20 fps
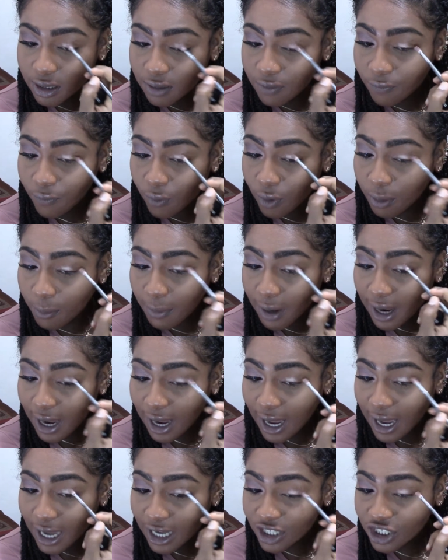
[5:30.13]
for my
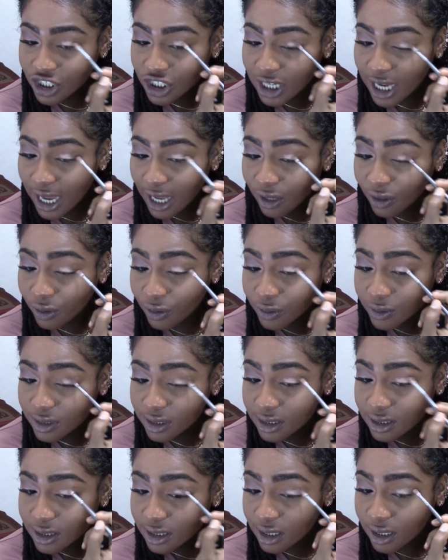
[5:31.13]

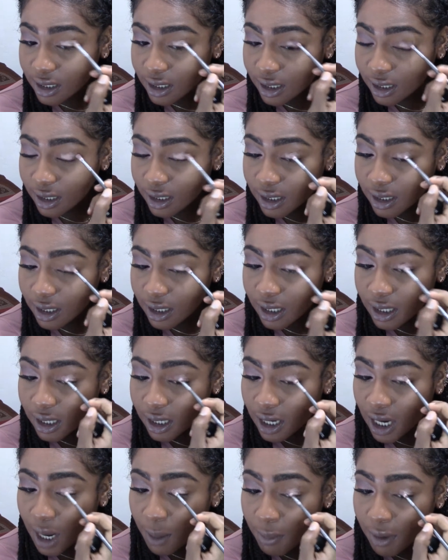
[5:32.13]
eyeshadows to
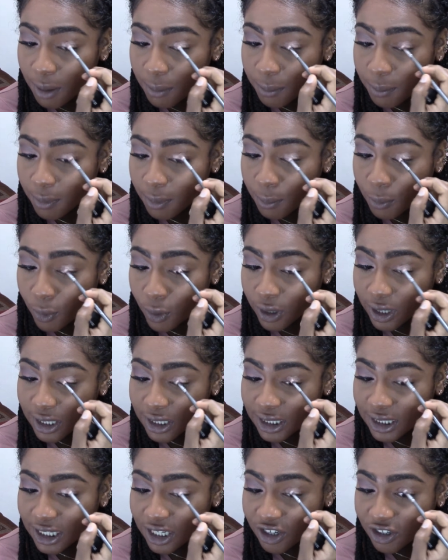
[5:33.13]
come up more
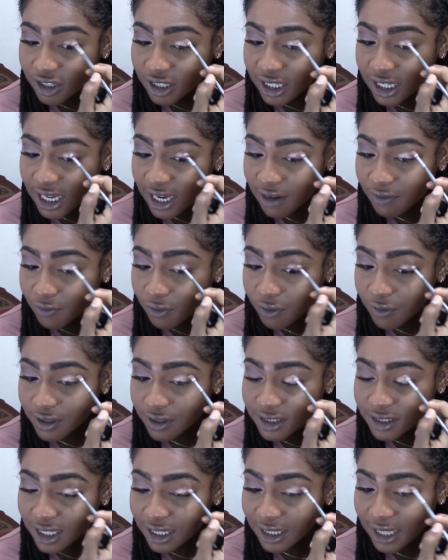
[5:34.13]
clearly and for it
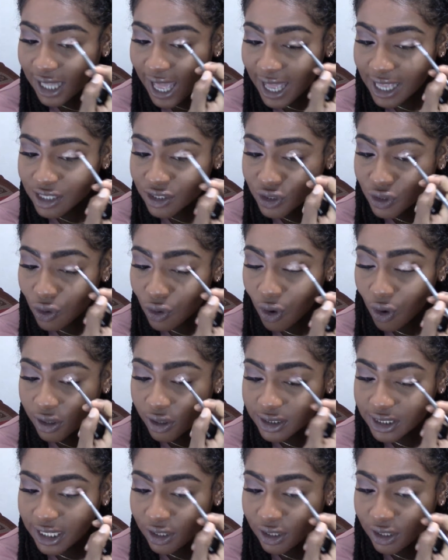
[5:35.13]
to last all day